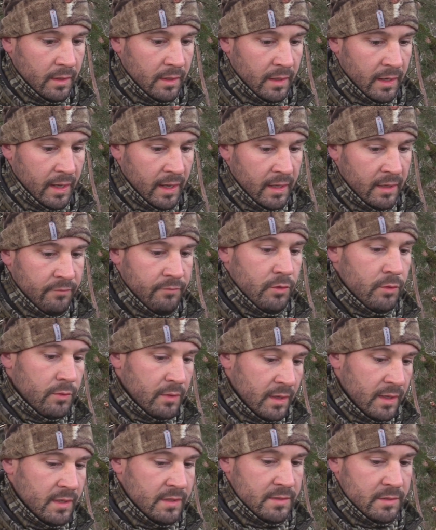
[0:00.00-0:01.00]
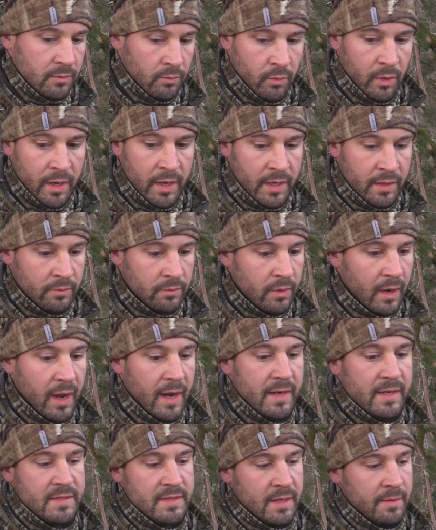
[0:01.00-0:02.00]
I had a few things in the way, and
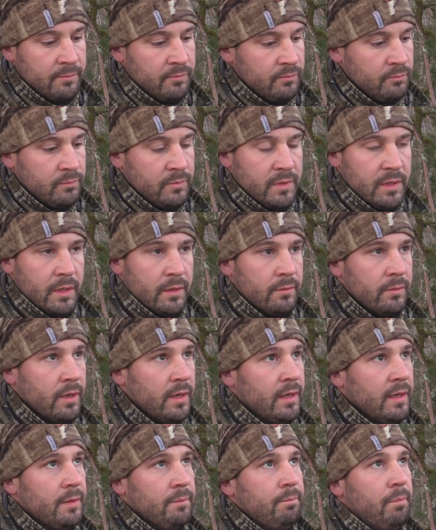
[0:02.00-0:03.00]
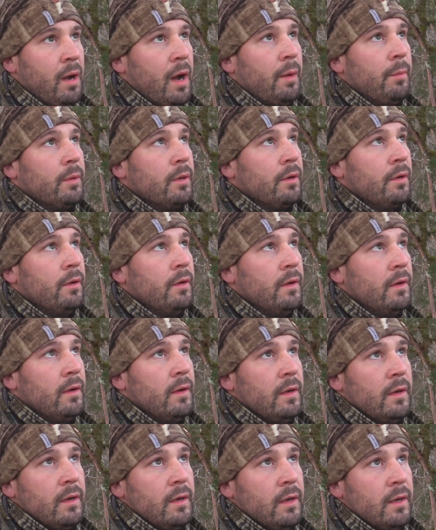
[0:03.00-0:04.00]
right as I'm getting ready to pop her,
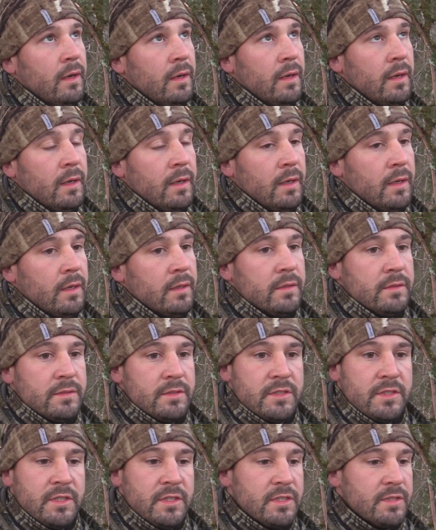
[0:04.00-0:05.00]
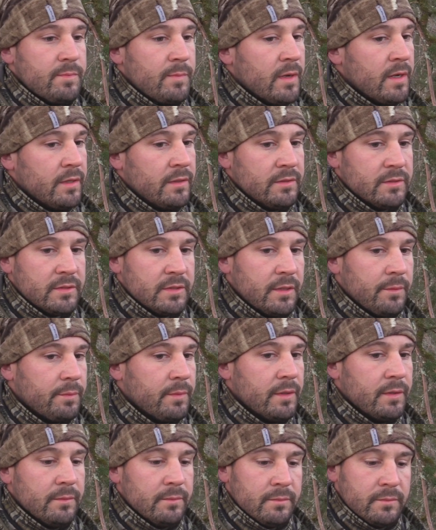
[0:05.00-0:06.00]
she smells
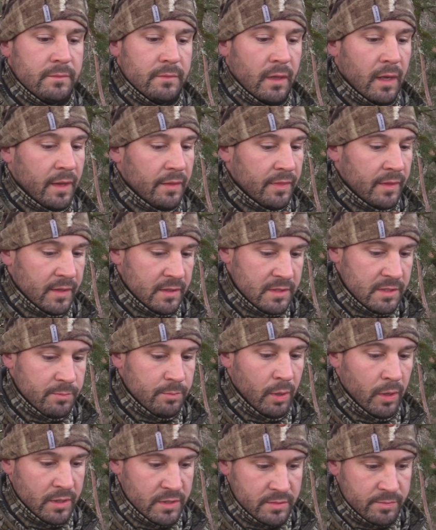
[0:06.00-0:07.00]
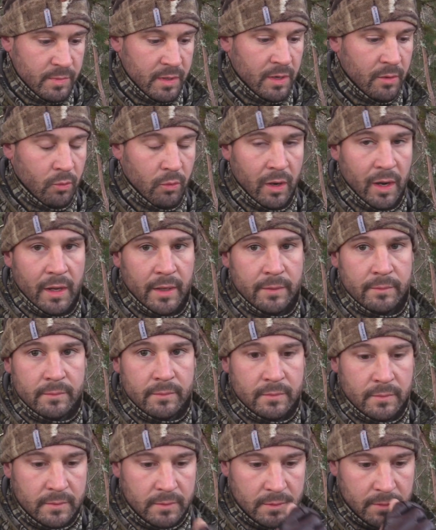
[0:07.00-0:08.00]
something. I think she probably smelled where I'd
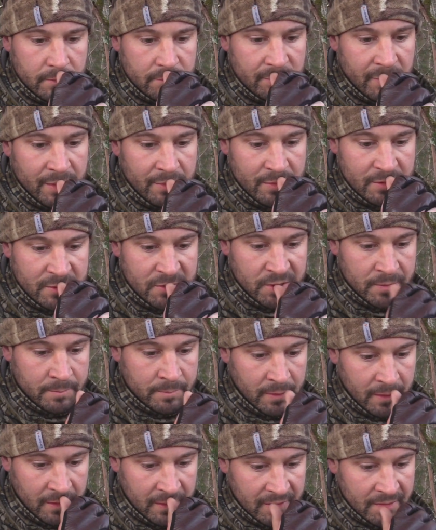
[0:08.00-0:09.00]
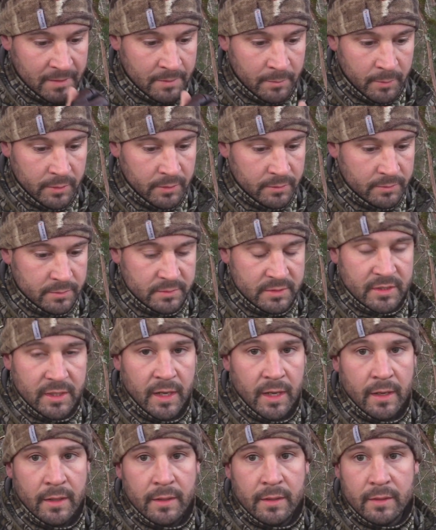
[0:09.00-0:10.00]
maybe trimmed the limb or
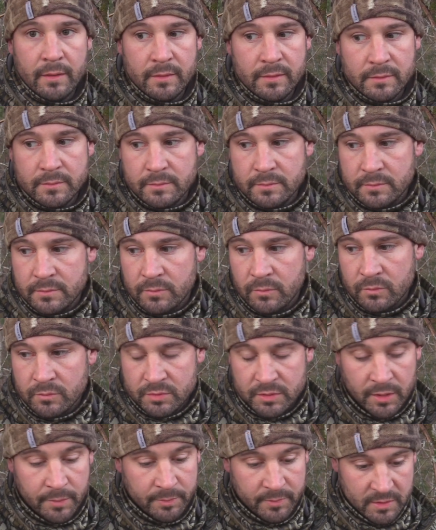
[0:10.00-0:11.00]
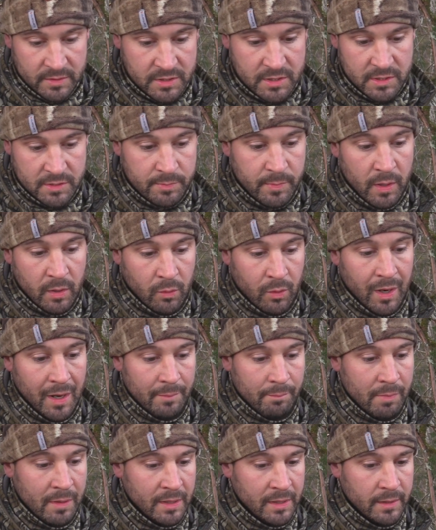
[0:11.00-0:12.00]
scouted or something. She smelled where
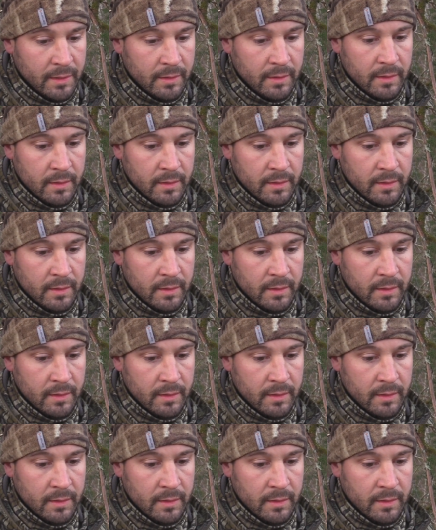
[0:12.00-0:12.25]
I'd been